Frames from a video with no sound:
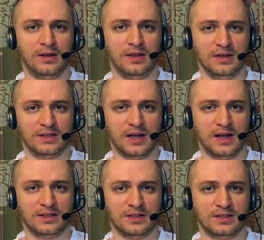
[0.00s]
these
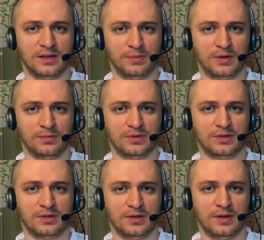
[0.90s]
kinds of
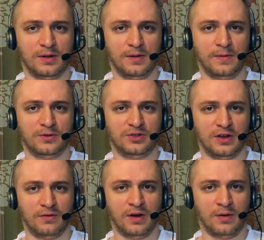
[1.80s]
symptoms
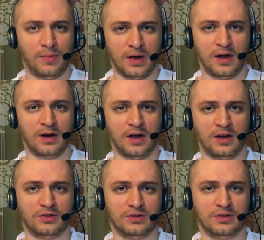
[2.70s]
generated by
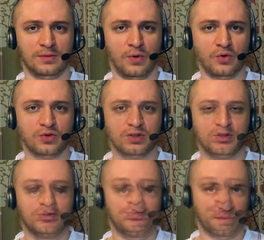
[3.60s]
unconscious
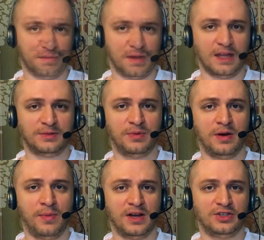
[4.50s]
emotions. That's
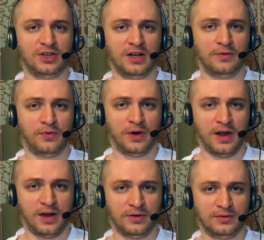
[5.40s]
pretty much it for
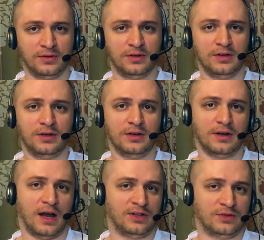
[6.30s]
now.
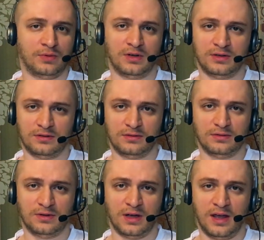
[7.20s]
I just want to,
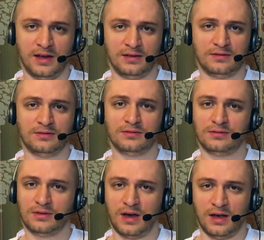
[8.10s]
again,
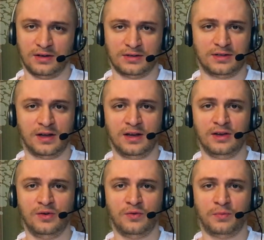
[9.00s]
I
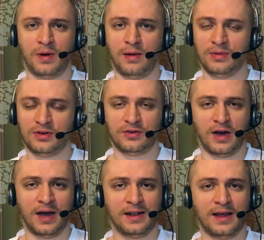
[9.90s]
understand you've probably
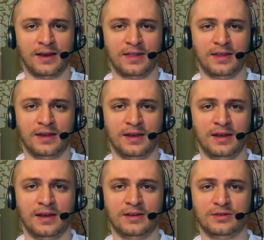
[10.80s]
tried a lot of
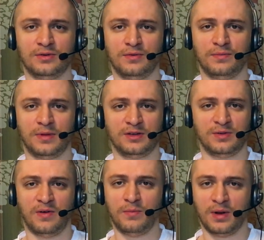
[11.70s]
things. You've there's
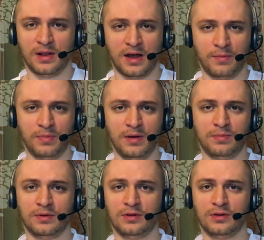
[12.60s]
there've been a lot of
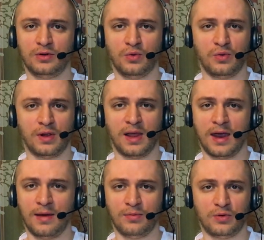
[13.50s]
people who
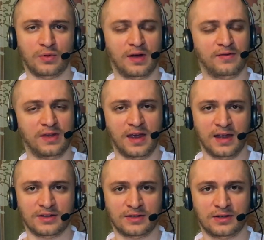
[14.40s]
claim to have the
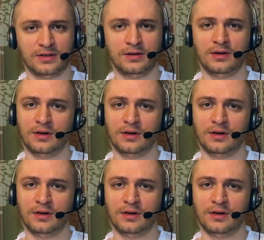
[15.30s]
answer.